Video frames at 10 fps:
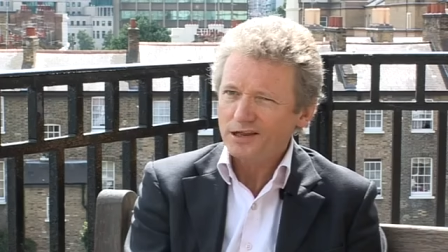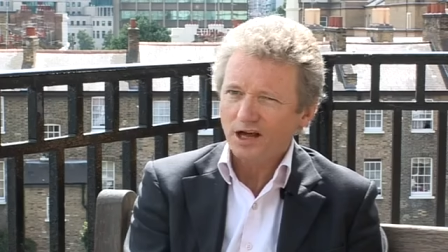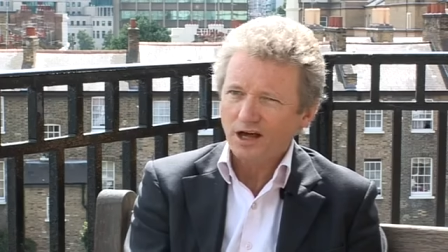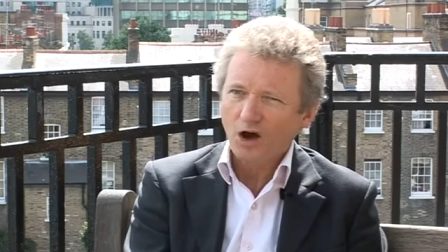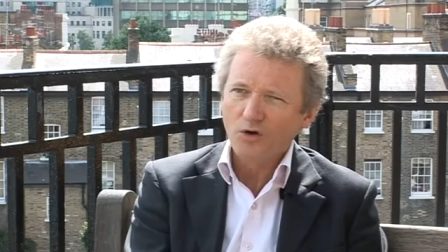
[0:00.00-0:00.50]
is
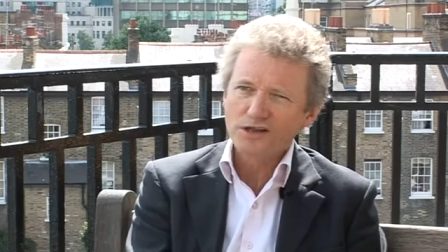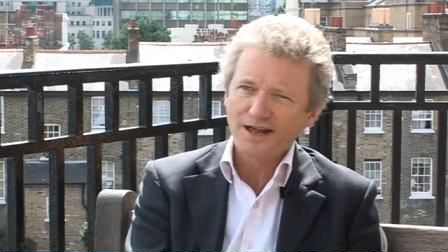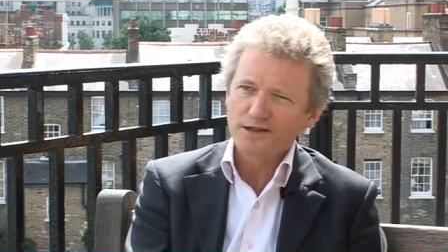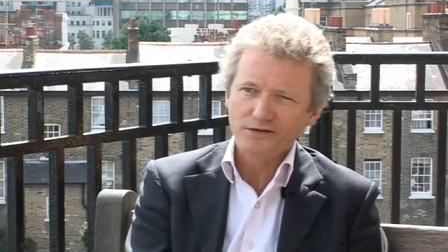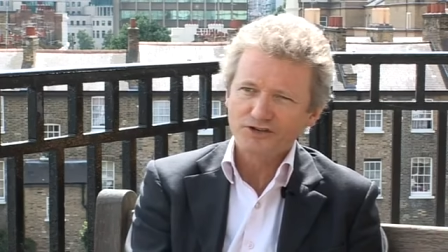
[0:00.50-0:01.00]
Aung
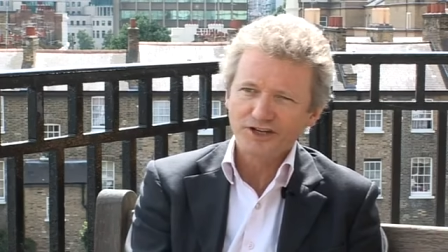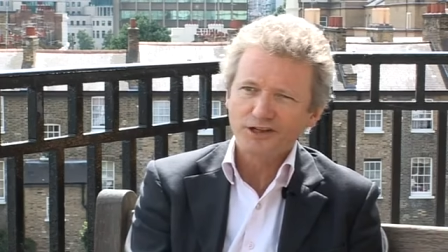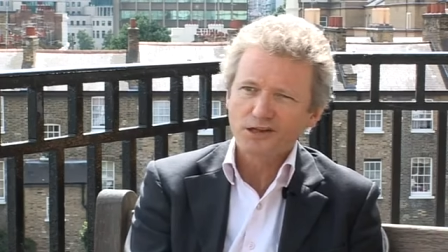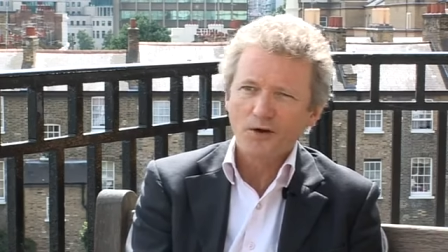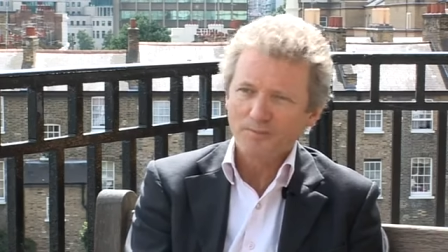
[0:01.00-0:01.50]
San Suu
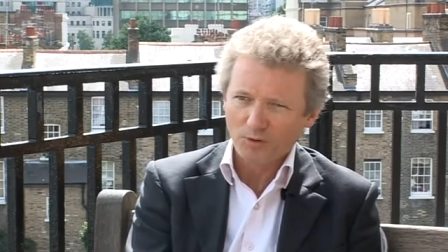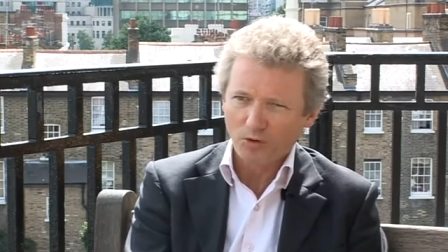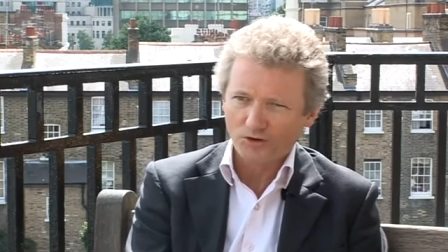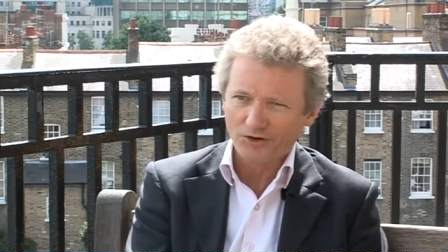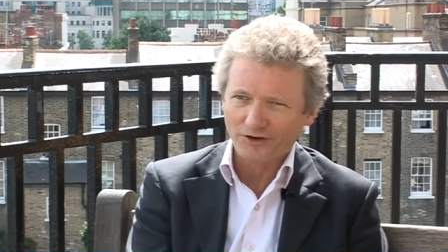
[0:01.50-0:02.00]
Kyi so
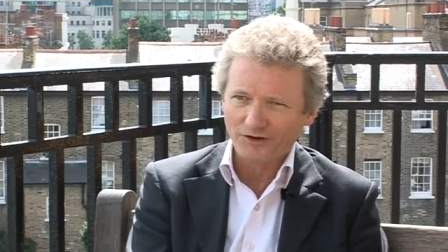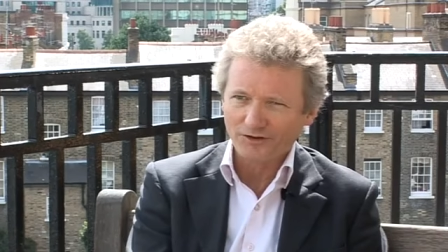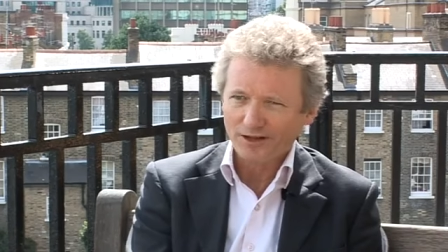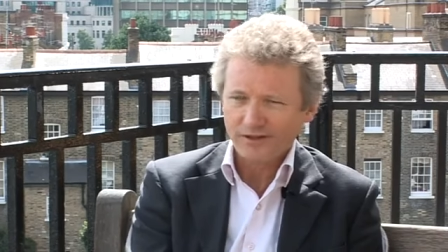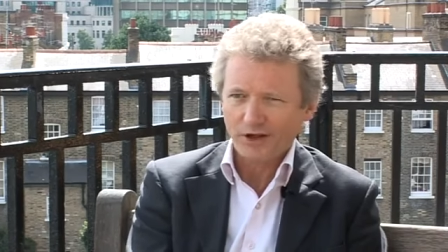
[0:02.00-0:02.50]

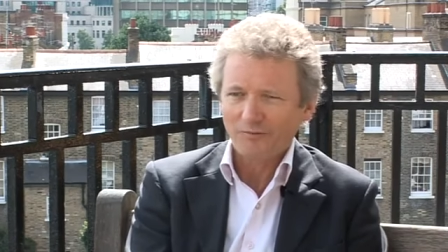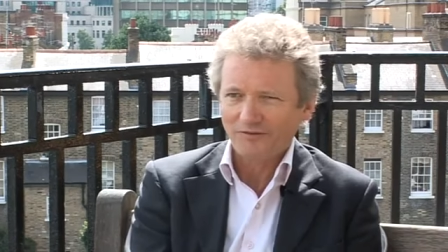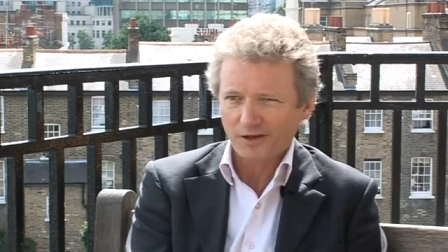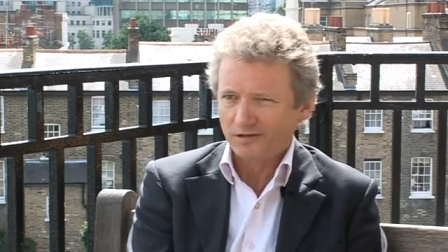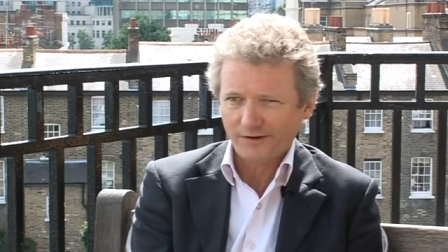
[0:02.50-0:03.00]
important? That's the
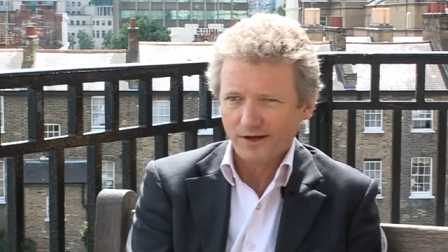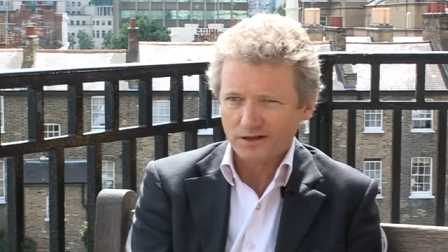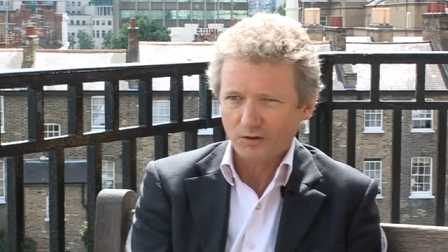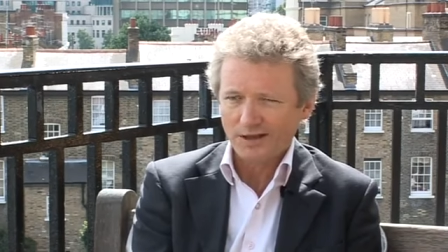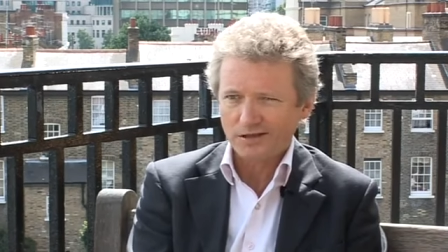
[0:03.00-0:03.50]
obvious
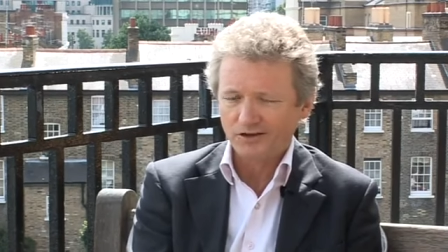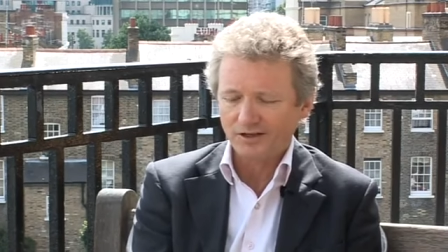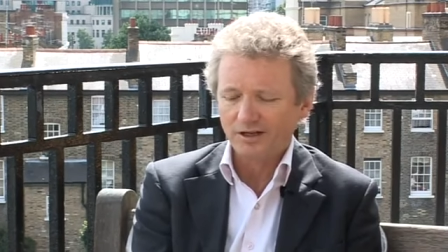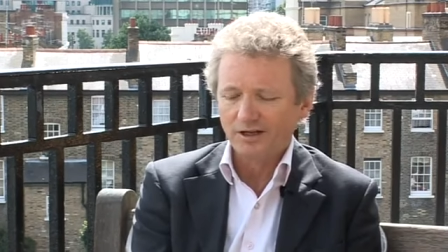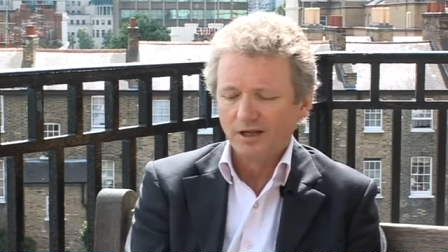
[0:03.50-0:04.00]
first
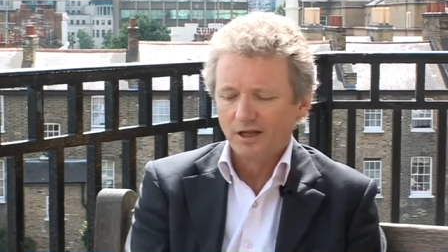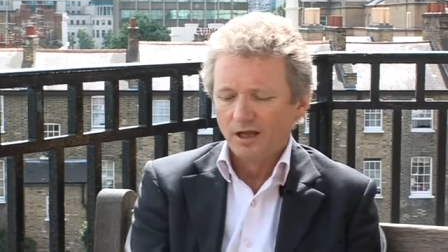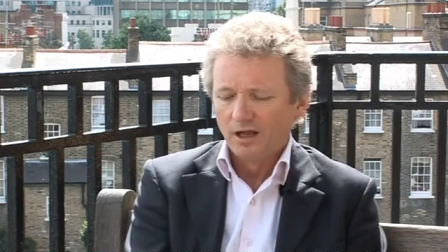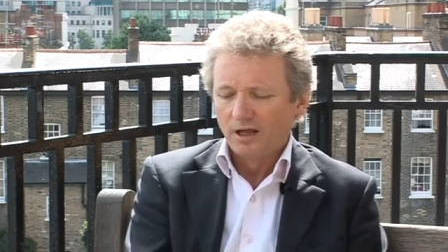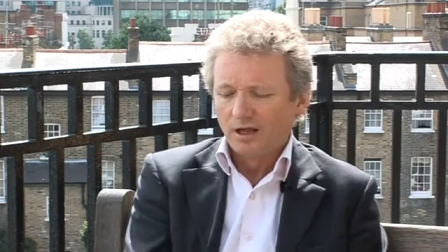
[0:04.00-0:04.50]
question.
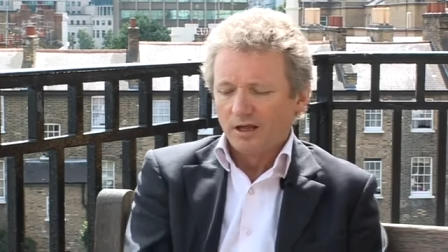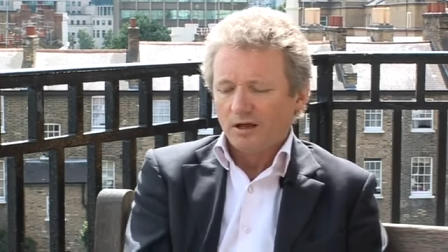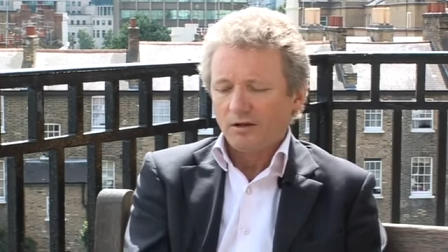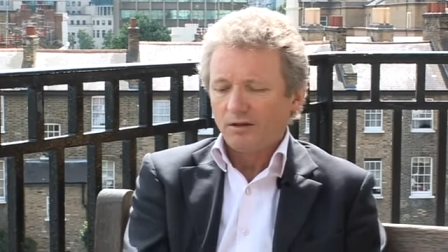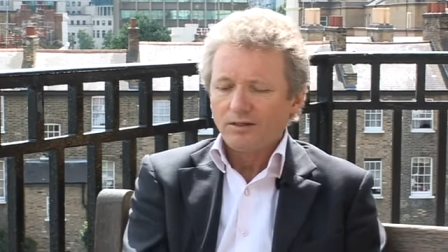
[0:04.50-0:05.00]

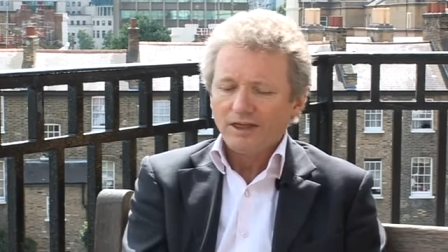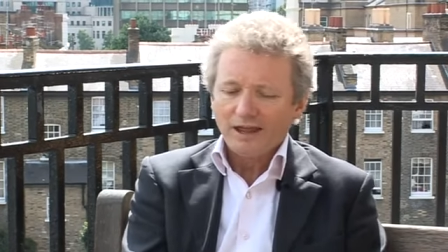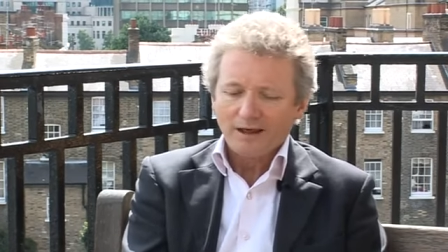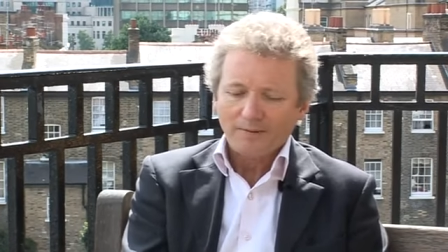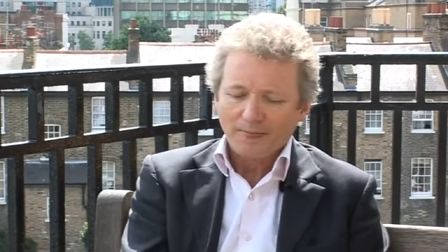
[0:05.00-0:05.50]
The